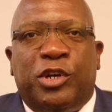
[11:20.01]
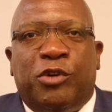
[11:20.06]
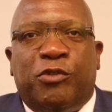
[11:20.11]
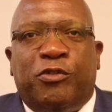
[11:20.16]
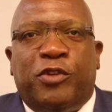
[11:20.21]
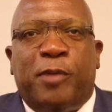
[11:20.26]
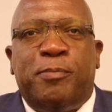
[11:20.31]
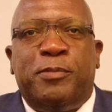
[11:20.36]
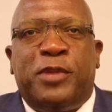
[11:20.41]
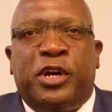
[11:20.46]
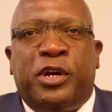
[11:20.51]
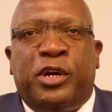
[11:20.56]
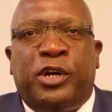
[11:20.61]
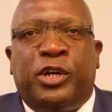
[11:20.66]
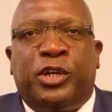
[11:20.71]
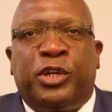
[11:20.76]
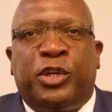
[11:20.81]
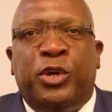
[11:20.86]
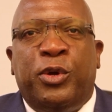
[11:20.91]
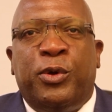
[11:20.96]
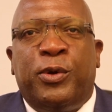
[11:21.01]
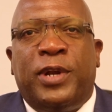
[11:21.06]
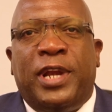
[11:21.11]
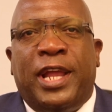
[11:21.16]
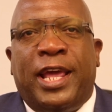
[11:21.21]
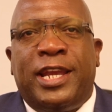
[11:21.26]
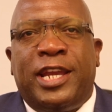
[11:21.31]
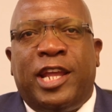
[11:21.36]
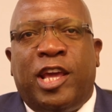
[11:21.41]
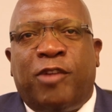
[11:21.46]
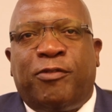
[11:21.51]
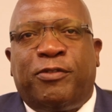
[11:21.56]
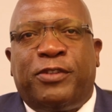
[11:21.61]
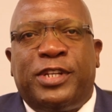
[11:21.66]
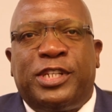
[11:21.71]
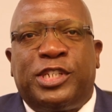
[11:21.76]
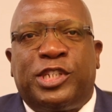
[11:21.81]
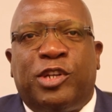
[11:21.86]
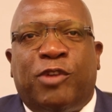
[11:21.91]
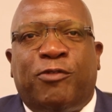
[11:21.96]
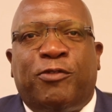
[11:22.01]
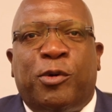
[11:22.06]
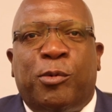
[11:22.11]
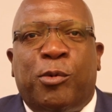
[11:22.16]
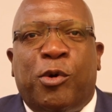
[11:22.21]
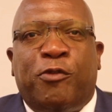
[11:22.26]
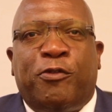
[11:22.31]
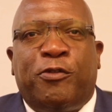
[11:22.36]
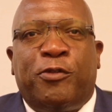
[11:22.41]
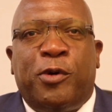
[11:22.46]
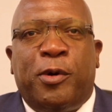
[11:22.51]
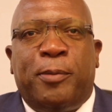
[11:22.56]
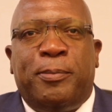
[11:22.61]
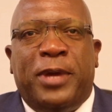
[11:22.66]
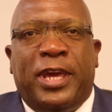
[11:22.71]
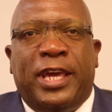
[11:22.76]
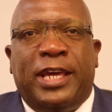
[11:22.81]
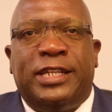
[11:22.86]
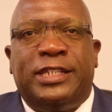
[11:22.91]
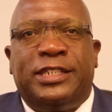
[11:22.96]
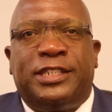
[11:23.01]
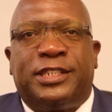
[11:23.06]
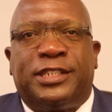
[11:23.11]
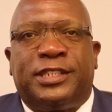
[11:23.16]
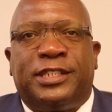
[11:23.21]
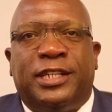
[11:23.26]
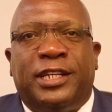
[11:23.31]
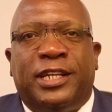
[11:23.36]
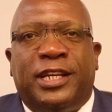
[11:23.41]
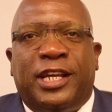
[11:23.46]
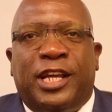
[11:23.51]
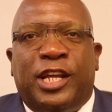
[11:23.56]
from the Herculean efforts of our forebears